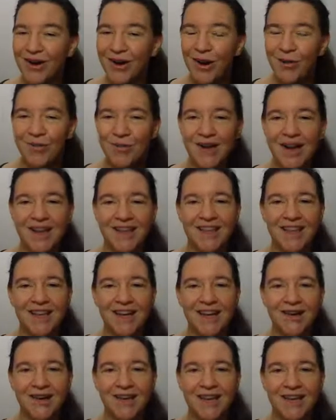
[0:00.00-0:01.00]
Hope you like the
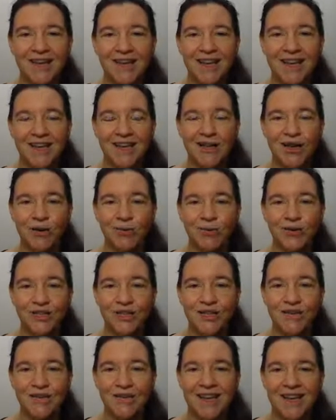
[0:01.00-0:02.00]
area and hope to
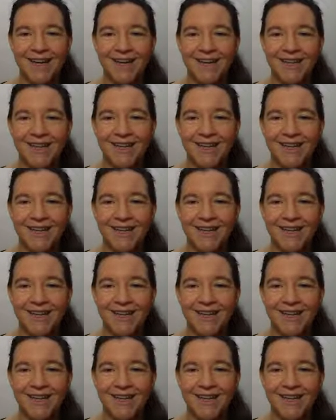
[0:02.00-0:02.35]
see you again.